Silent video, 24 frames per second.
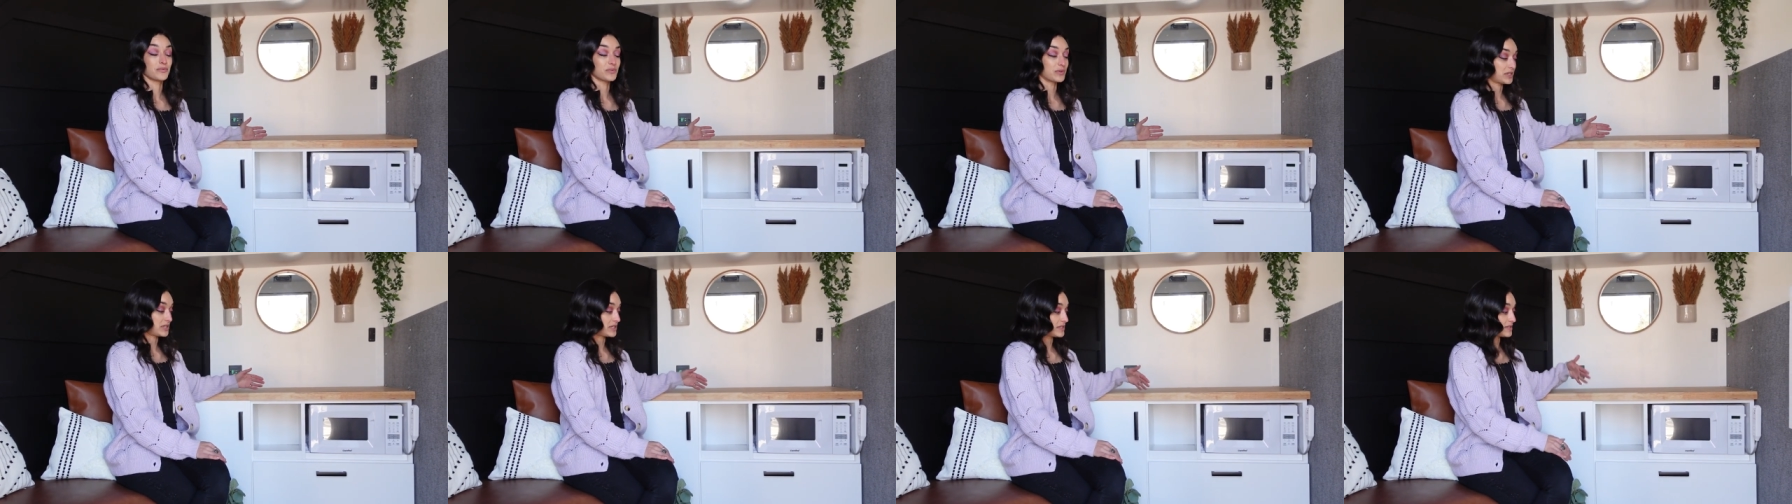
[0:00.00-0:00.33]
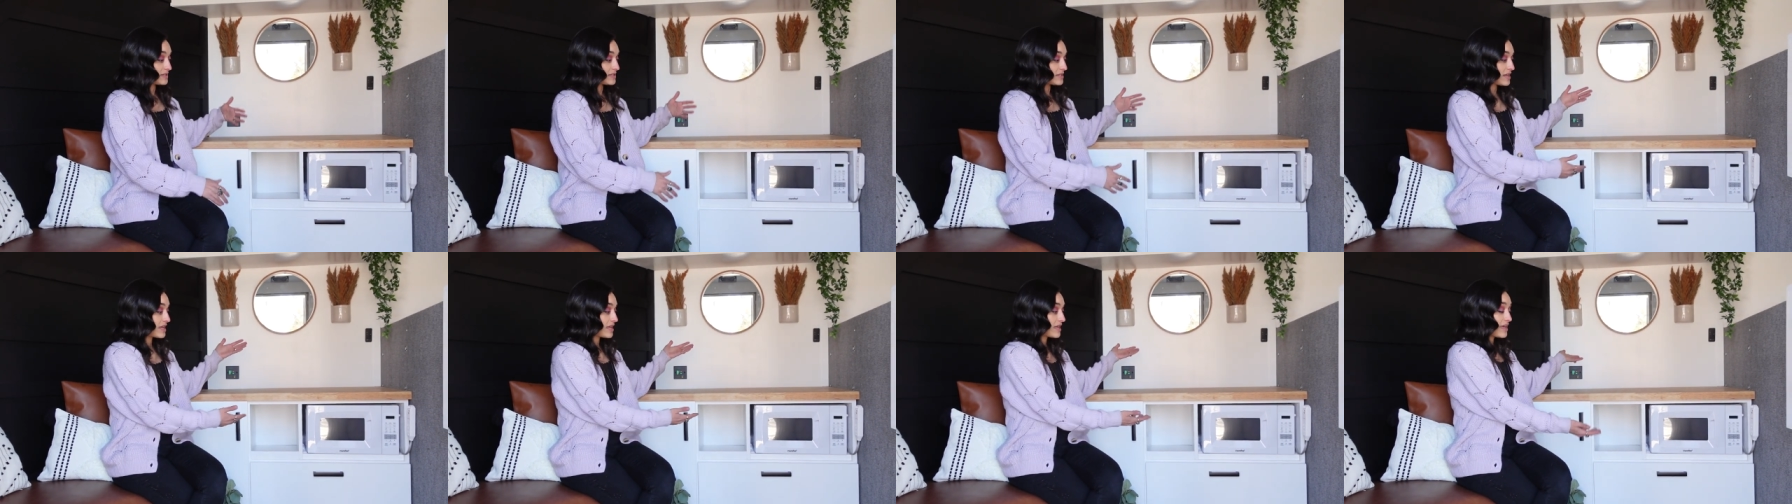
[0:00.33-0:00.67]

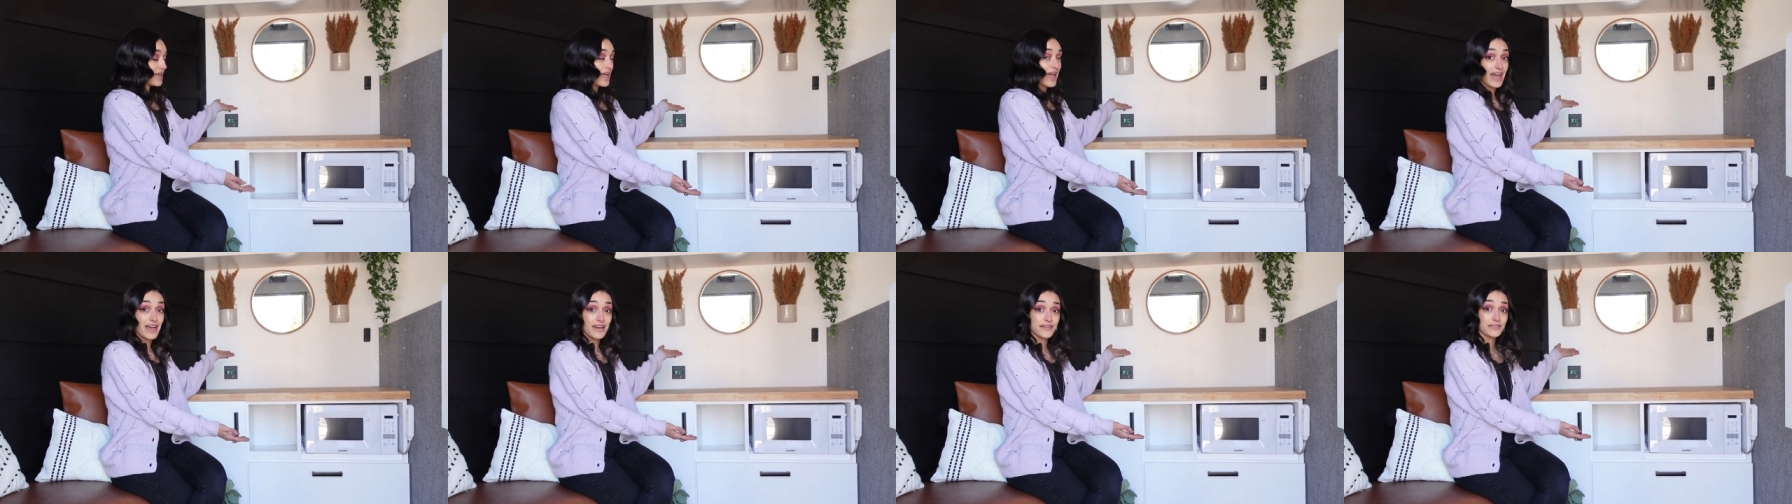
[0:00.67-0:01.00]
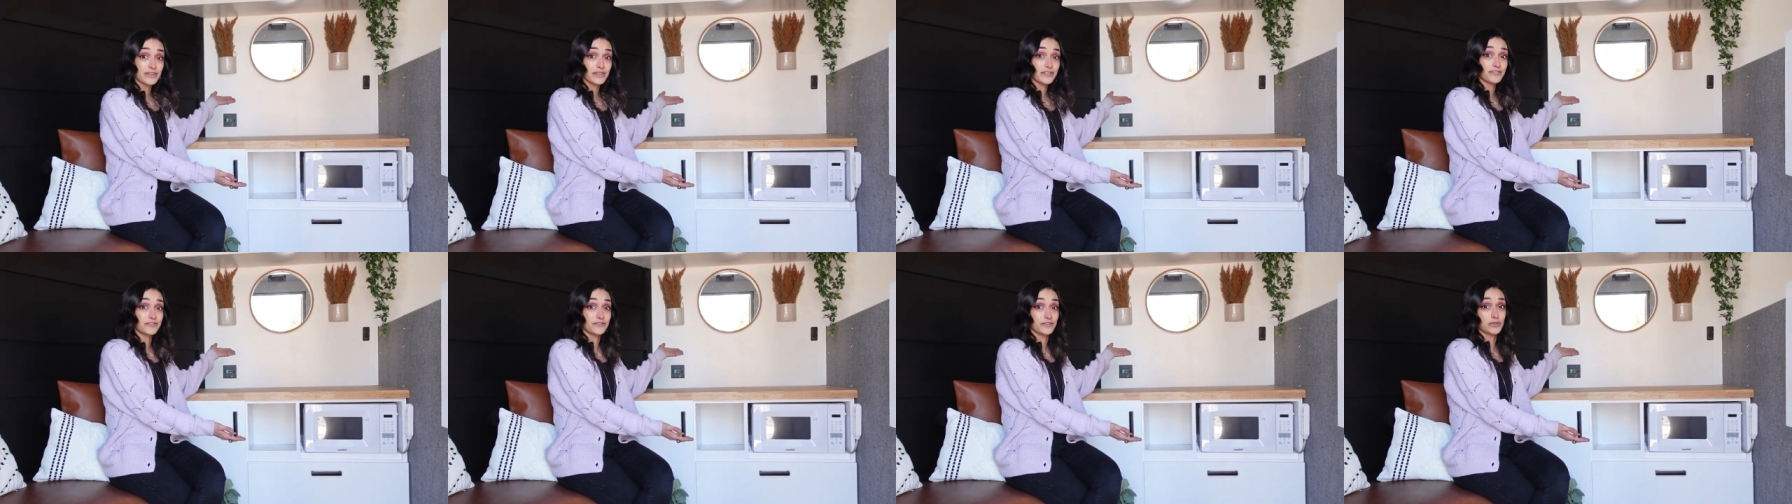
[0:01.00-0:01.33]
was have
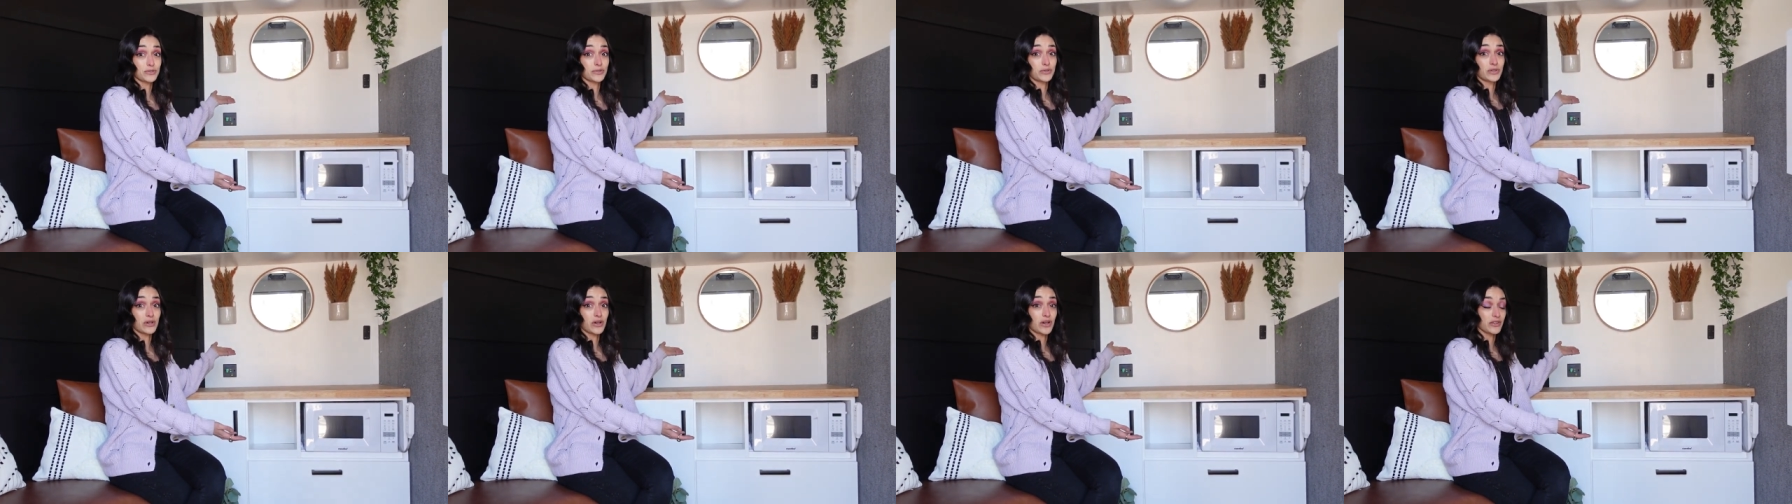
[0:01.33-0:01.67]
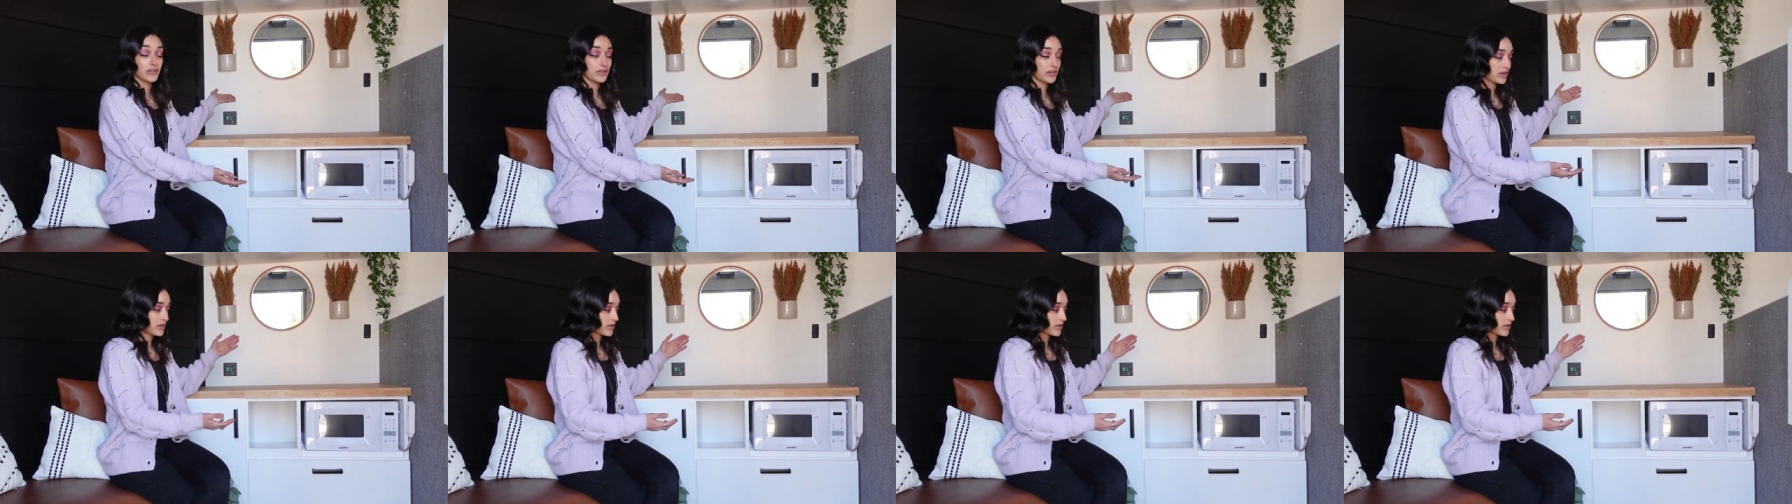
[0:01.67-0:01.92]
her food on the